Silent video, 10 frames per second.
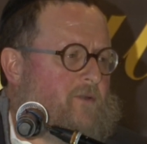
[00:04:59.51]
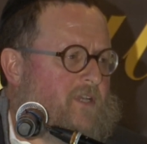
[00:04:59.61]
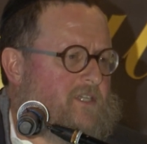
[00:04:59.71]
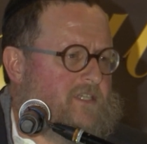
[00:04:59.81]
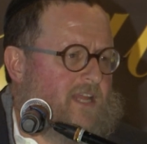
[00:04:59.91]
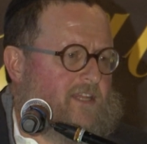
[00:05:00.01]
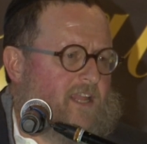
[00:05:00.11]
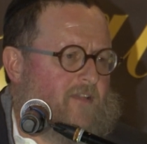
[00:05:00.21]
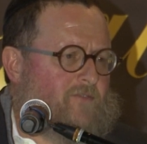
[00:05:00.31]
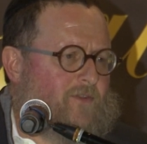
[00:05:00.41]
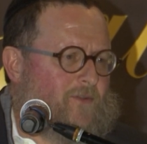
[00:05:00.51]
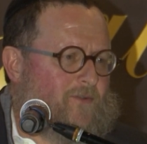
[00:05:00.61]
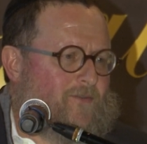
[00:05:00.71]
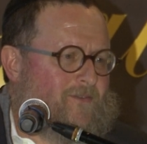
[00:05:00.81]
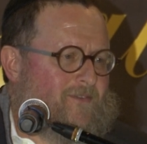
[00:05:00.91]
What does the Sandik have to
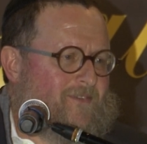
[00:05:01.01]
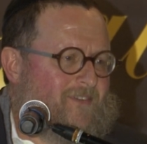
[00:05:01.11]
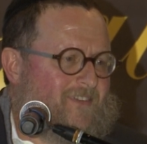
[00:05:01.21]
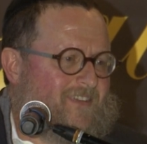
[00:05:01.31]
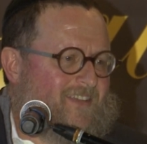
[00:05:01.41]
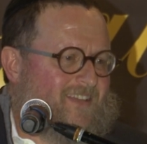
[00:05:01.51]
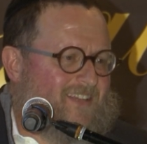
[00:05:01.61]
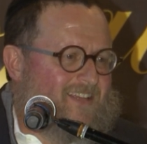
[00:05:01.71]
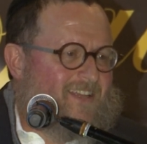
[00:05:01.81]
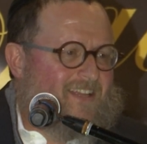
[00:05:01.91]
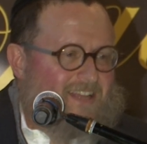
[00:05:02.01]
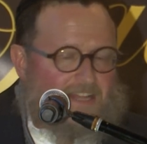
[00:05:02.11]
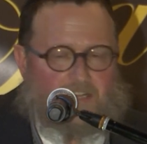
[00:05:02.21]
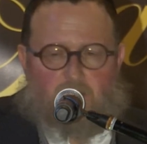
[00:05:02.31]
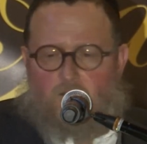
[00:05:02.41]
do?
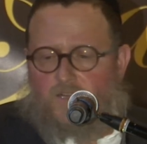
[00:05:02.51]
And he told